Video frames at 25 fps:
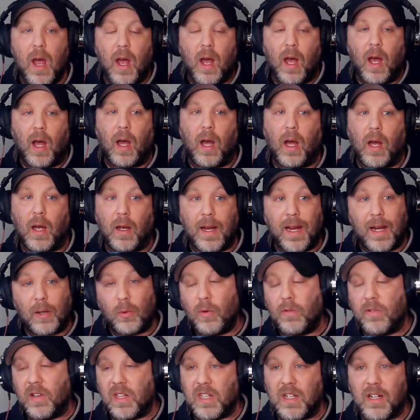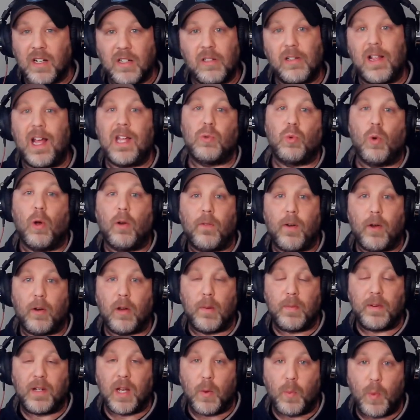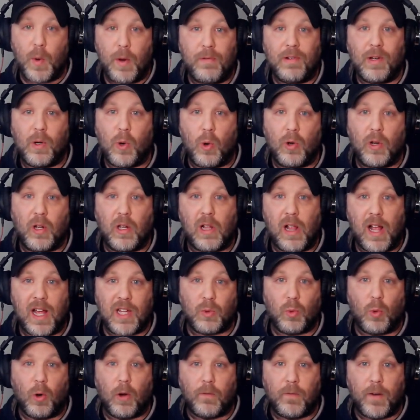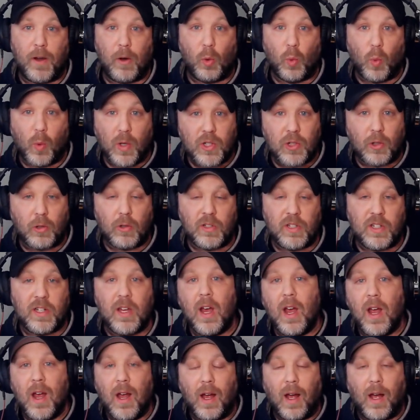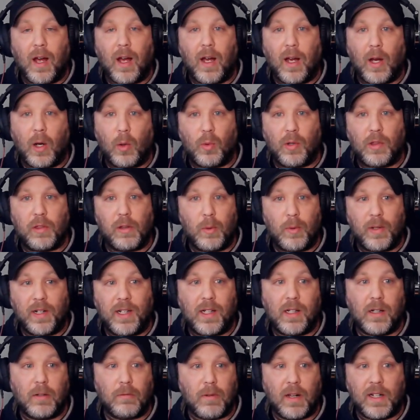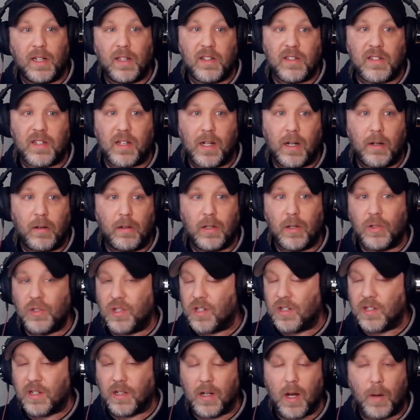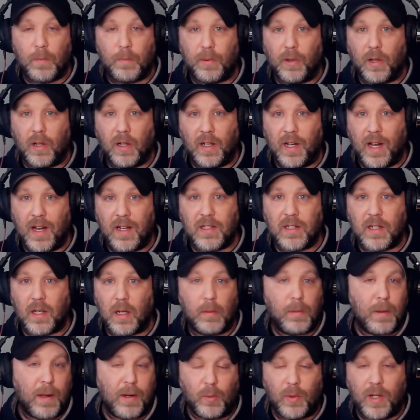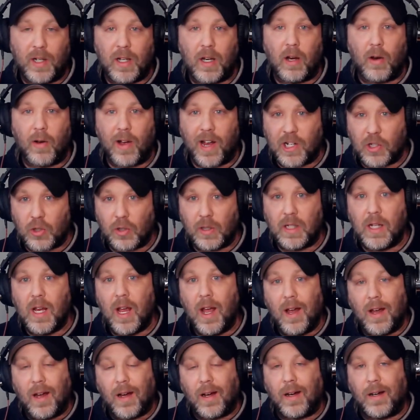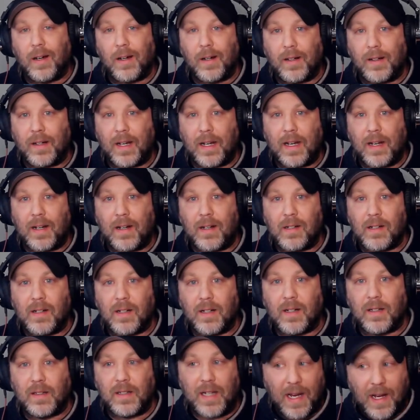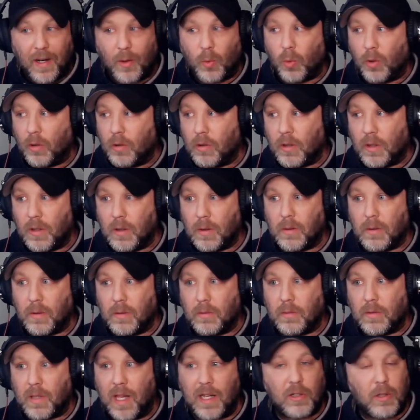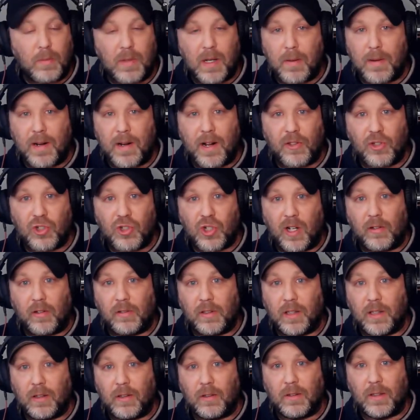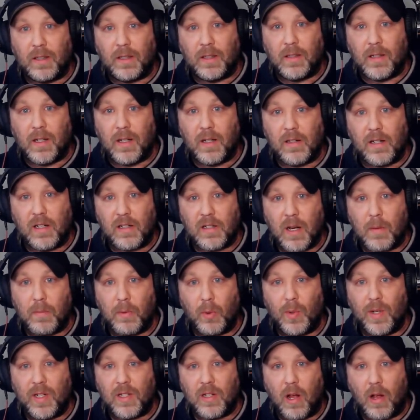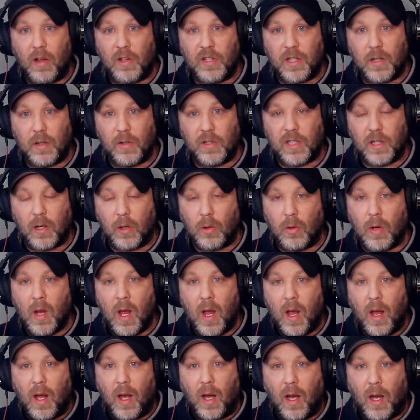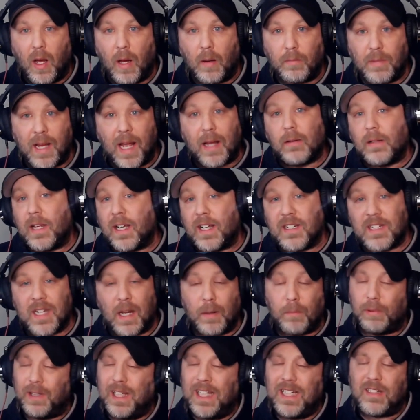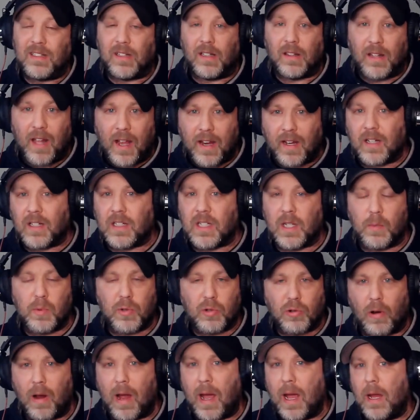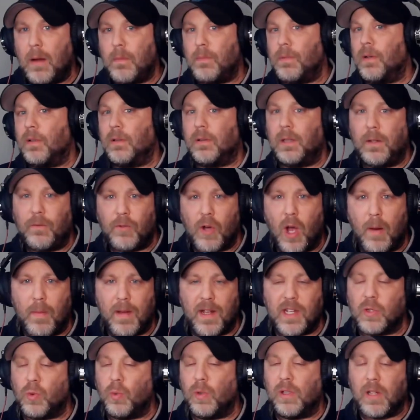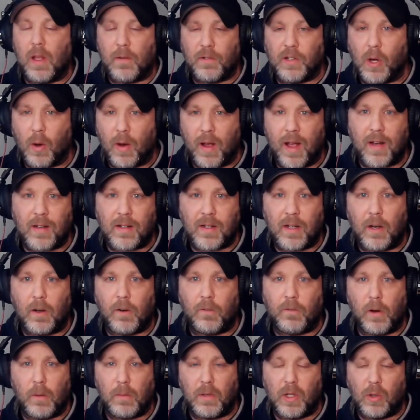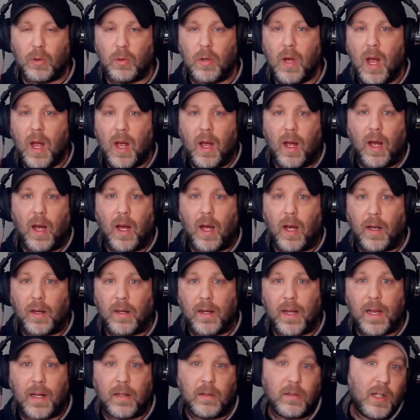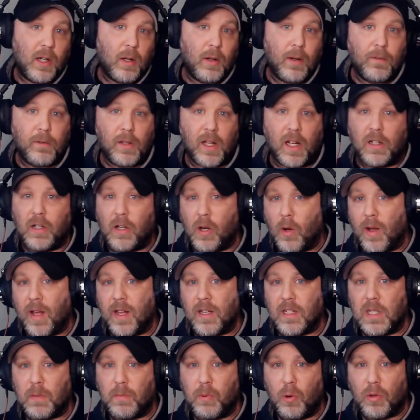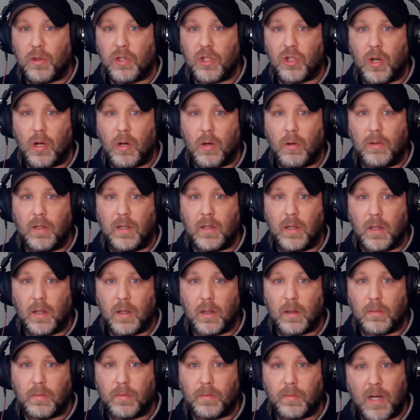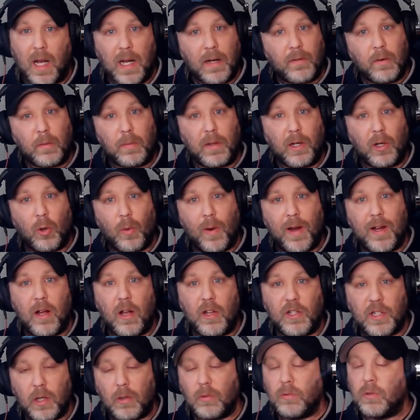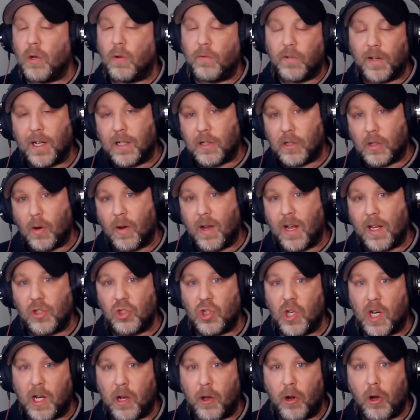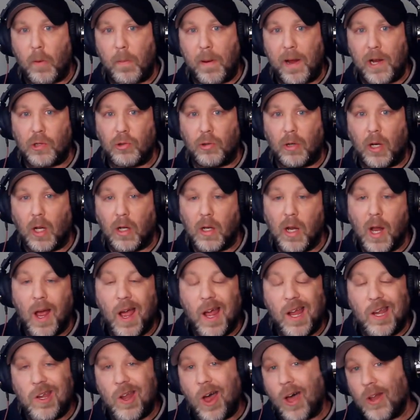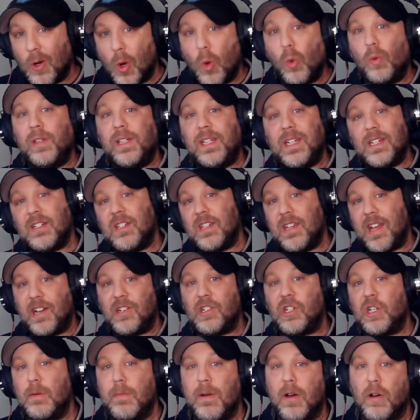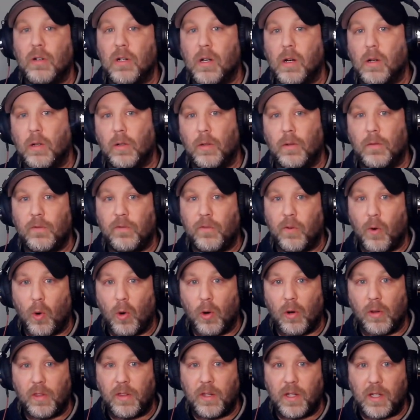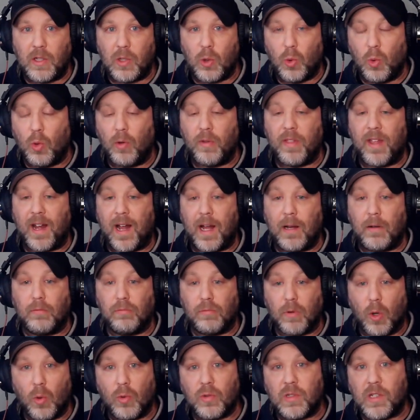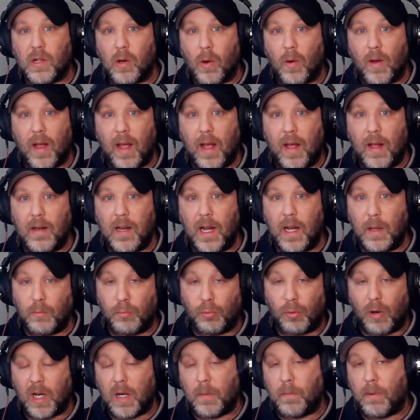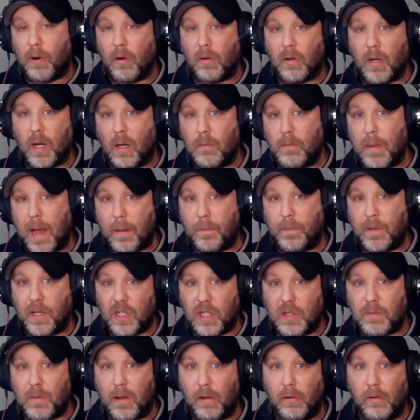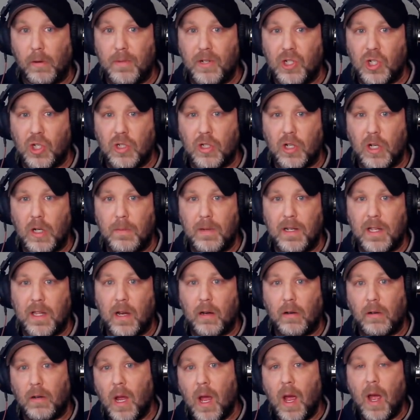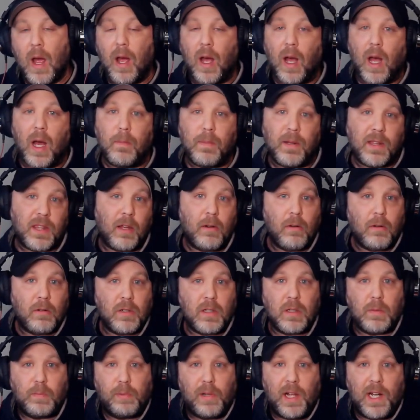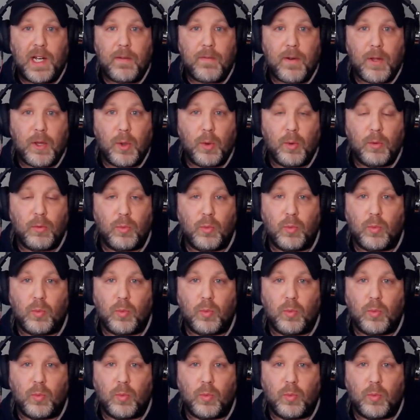And we've got the next Class Warfare coming up. We recorded Class Warfare Wizards with Luanika running the scenario just a couple of nights, about a week ago actually, that's gonna be coming out on the channel here in the next couple of weeks also. So like I said, please like, subscribe, leave comments. We'd love to go ahead and hear from you, and if you'd like to go ahead and support the show in a kind of a bigger way also, don't forget to go ahead and check out our Patreon. Not only is the HTML code for the tool that I wrote to go ahead and break apart a map into smaller images going to be there, but there's plenty of other